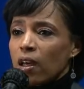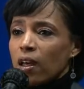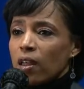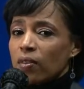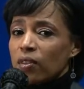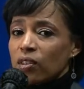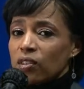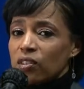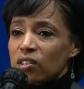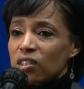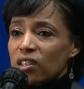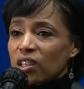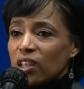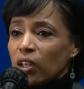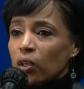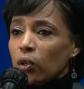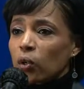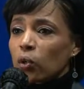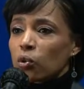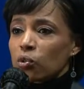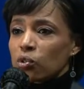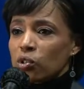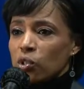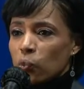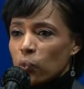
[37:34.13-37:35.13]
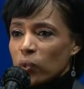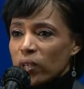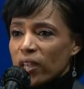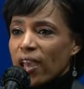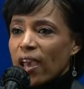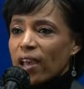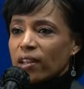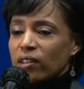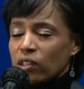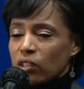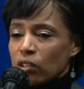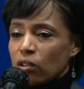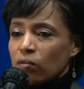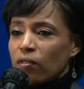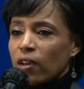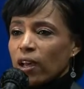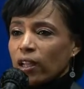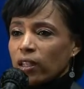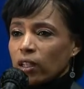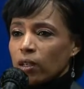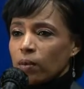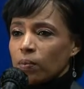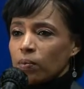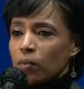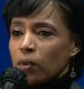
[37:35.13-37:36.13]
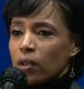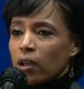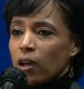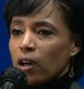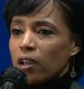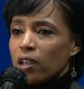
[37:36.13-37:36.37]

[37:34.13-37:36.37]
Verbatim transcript: the skills that we had to develop uh,